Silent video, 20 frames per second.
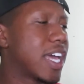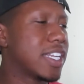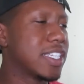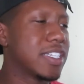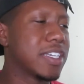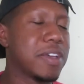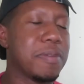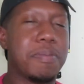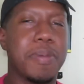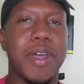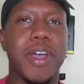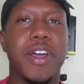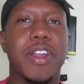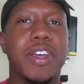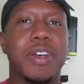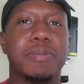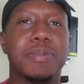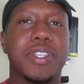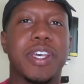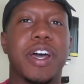not to compare
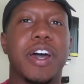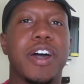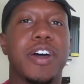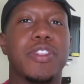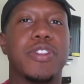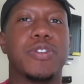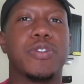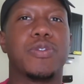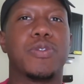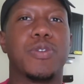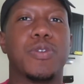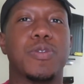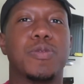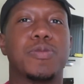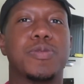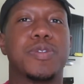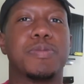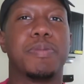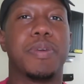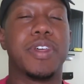them to other
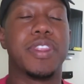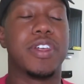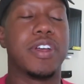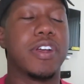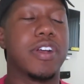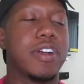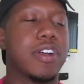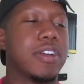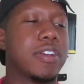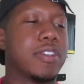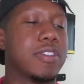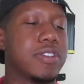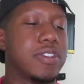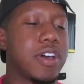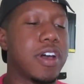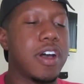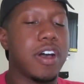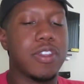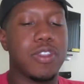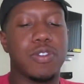groups, but they're
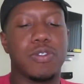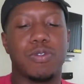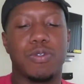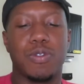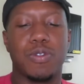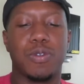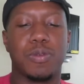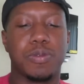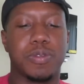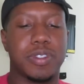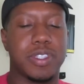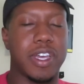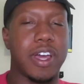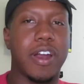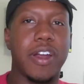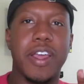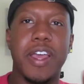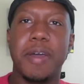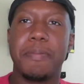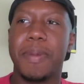the other groups that
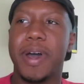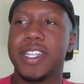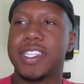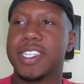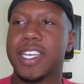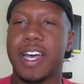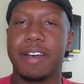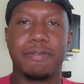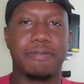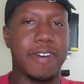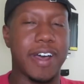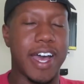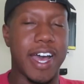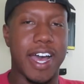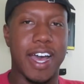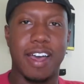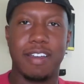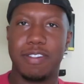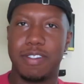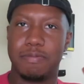are in my top
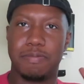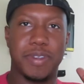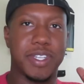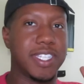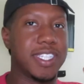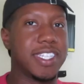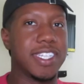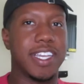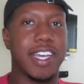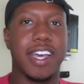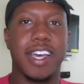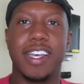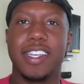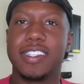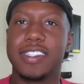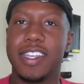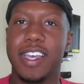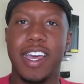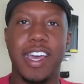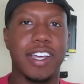five, the
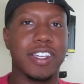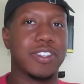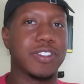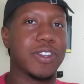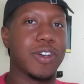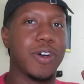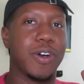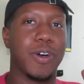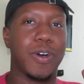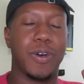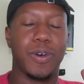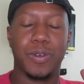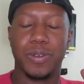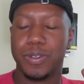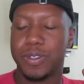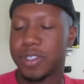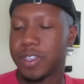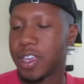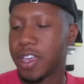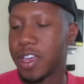BTS, the
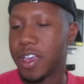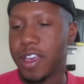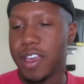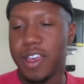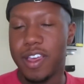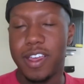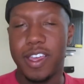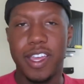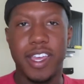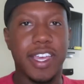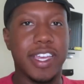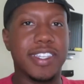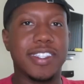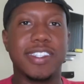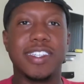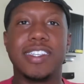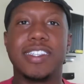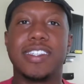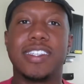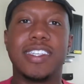EXO's,
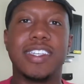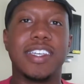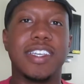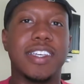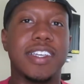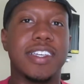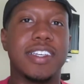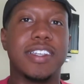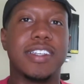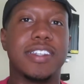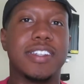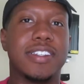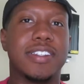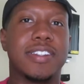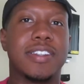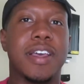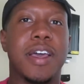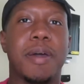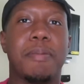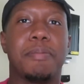
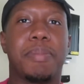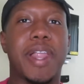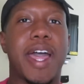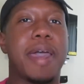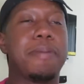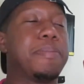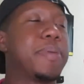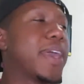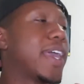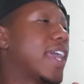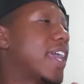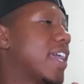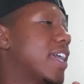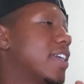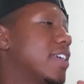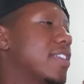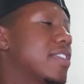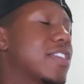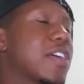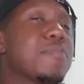NCT's,
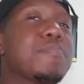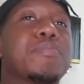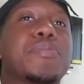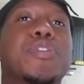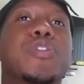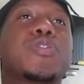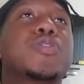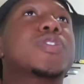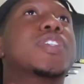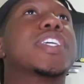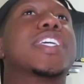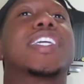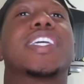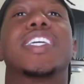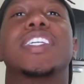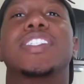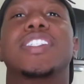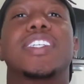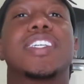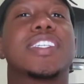Blackpink, their music
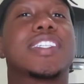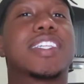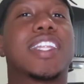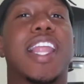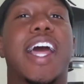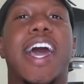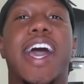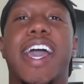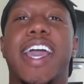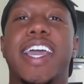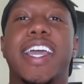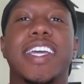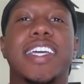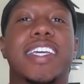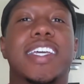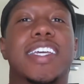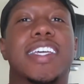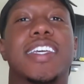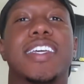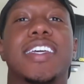is just like,